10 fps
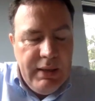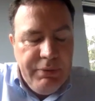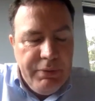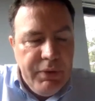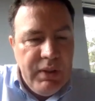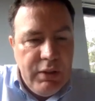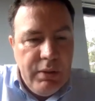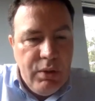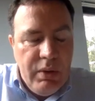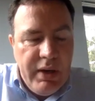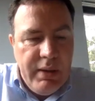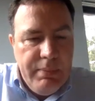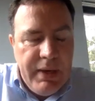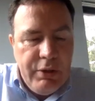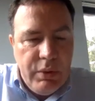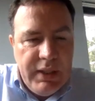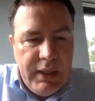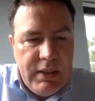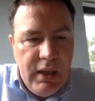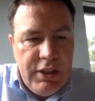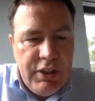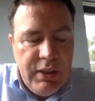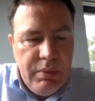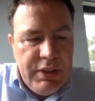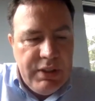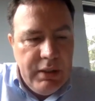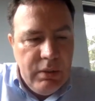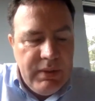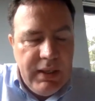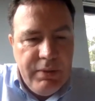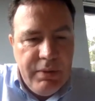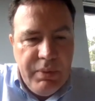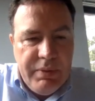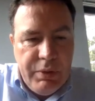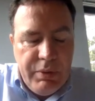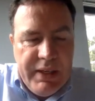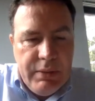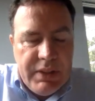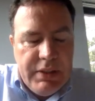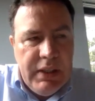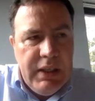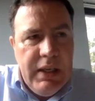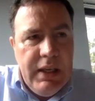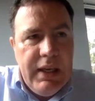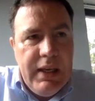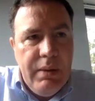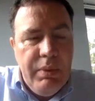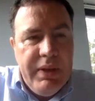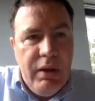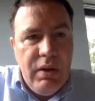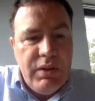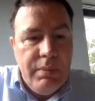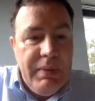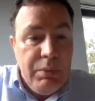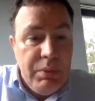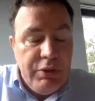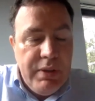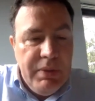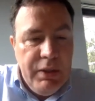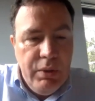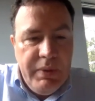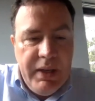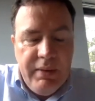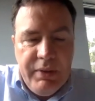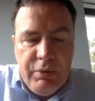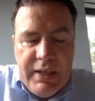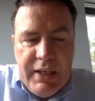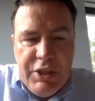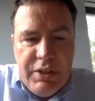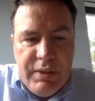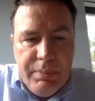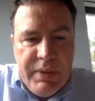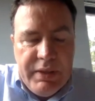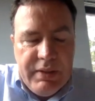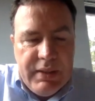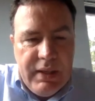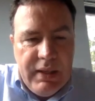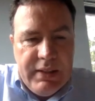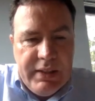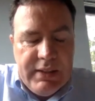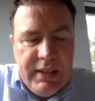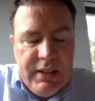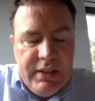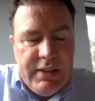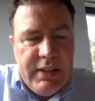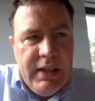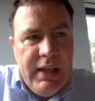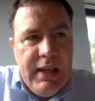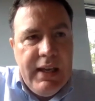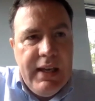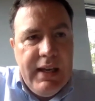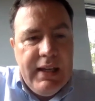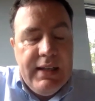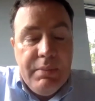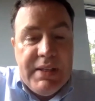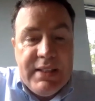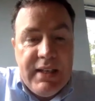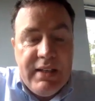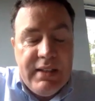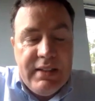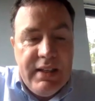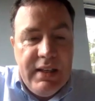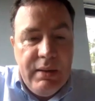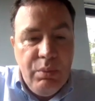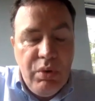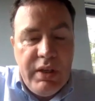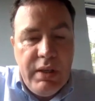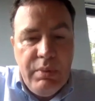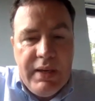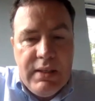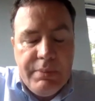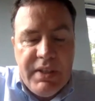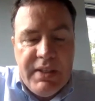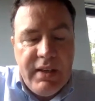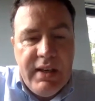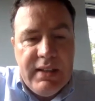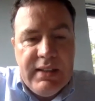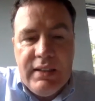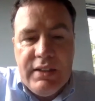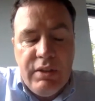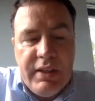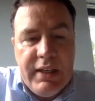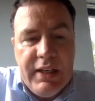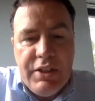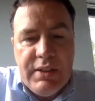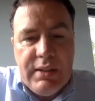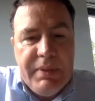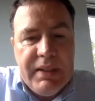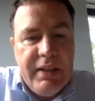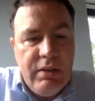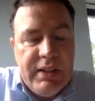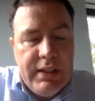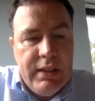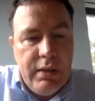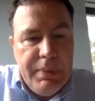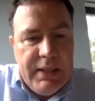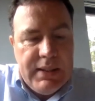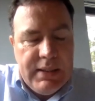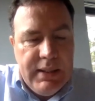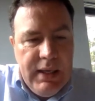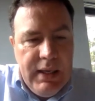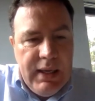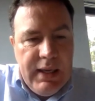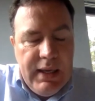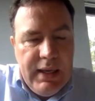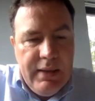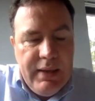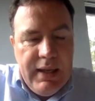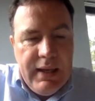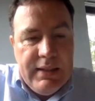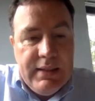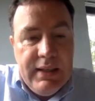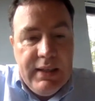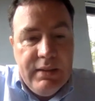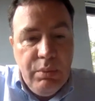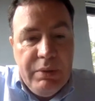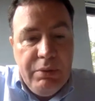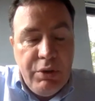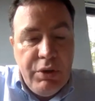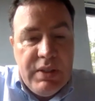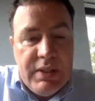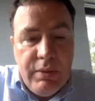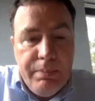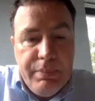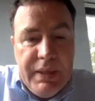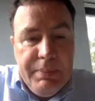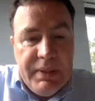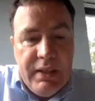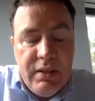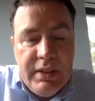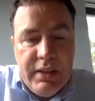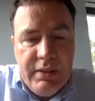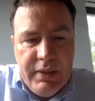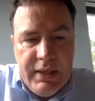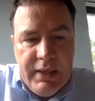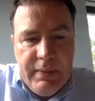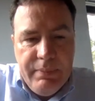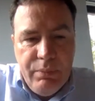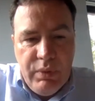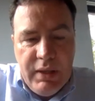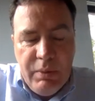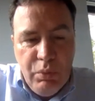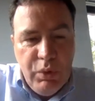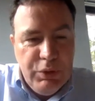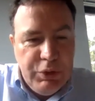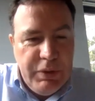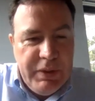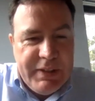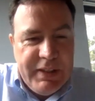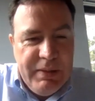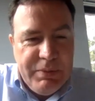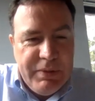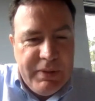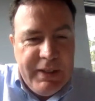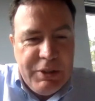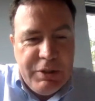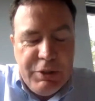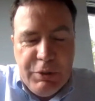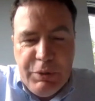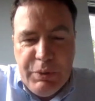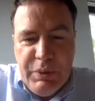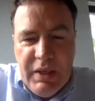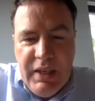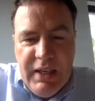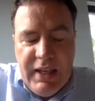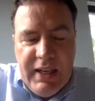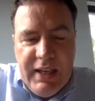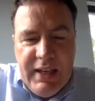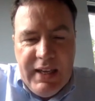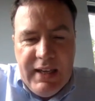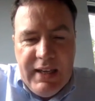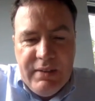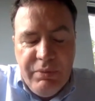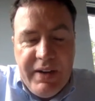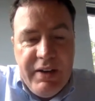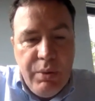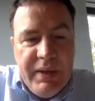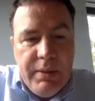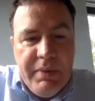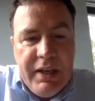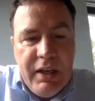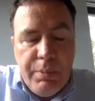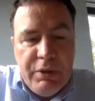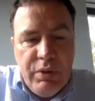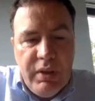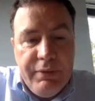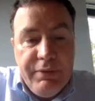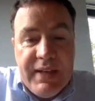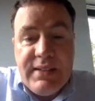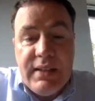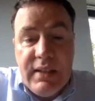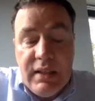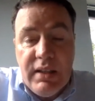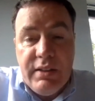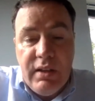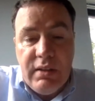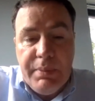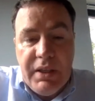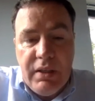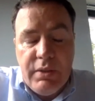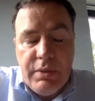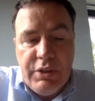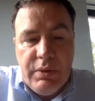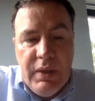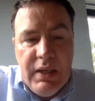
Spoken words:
for funding to acquire MagGrow technology, which, thankfully we've agreed with. We also met with Trimble, who we have a relationship with, and their dealers. And then we started working with Enterprise Ireland and the other connections to build out our dealer base. And then we recruited some people down there, one through yourself, through a connection you knew. And very quickly we got up and running, faster than I thought, to be honest with you,